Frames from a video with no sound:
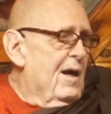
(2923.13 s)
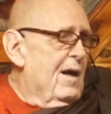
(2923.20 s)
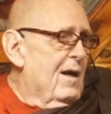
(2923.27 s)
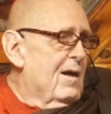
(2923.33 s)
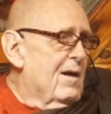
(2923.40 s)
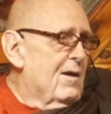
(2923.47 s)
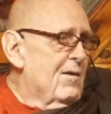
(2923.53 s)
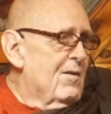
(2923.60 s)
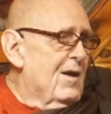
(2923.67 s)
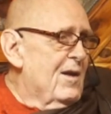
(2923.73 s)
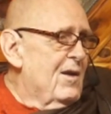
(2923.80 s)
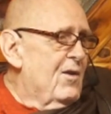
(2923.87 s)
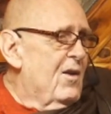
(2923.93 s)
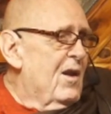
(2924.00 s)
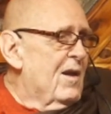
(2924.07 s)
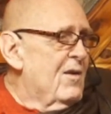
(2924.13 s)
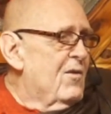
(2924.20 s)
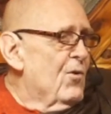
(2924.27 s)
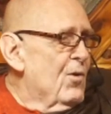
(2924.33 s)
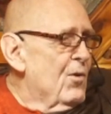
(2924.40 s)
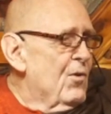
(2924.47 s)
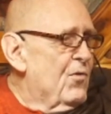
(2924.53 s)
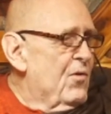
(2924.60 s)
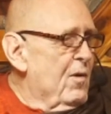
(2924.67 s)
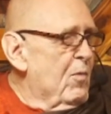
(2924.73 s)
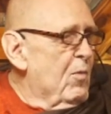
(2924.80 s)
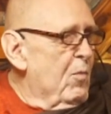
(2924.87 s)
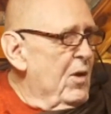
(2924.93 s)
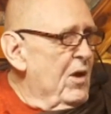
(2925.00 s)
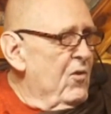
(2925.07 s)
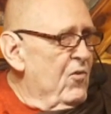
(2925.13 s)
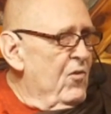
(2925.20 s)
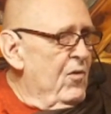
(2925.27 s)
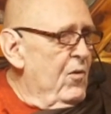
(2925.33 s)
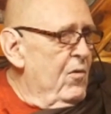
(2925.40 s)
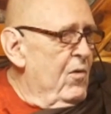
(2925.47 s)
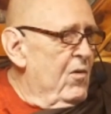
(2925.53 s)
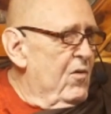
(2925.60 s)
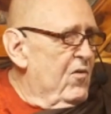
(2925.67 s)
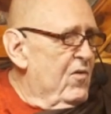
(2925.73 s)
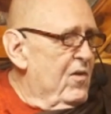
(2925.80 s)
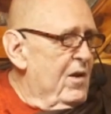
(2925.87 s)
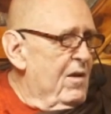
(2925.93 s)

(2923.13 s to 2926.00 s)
Uh, I, I told some of my students,